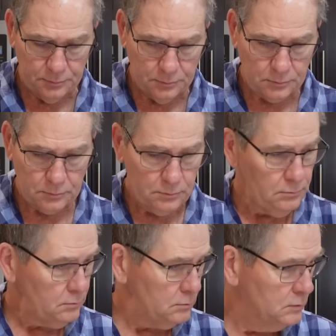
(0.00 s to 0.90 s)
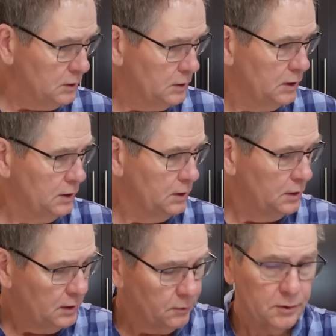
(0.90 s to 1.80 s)

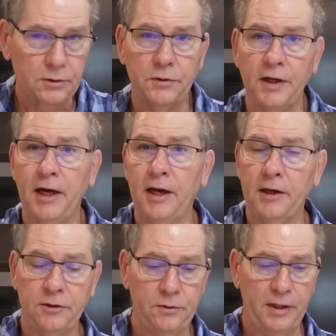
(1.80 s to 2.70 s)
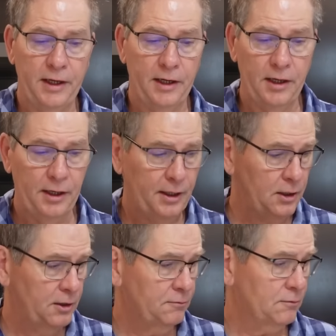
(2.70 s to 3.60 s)
I'm gonna do that. I do that on an egg
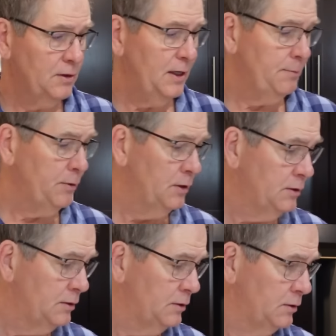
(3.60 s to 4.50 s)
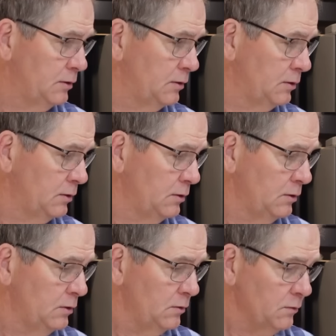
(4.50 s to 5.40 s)
life wrap, a
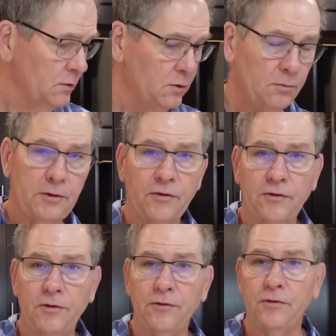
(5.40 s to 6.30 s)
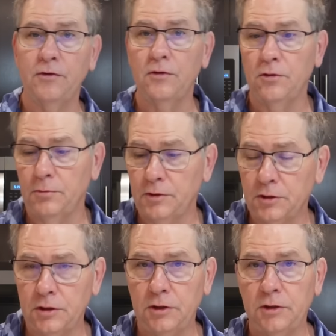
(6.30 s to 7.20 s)
little bit of salsa and a little bit of
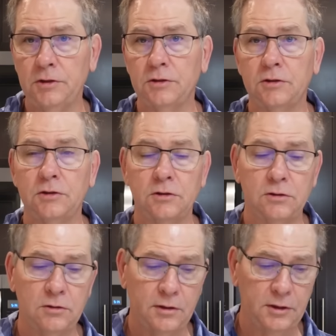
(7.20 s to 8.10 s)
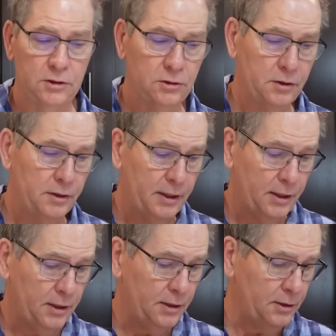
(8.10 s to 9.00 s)
cheese. So I'm gonna show you
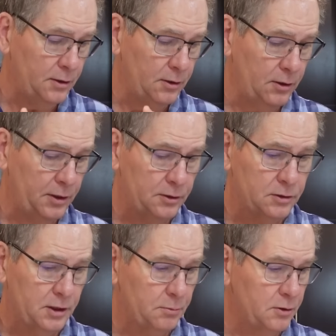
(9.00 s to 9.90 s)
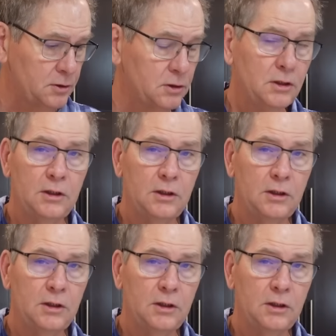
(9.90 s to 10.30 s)
that in later segments.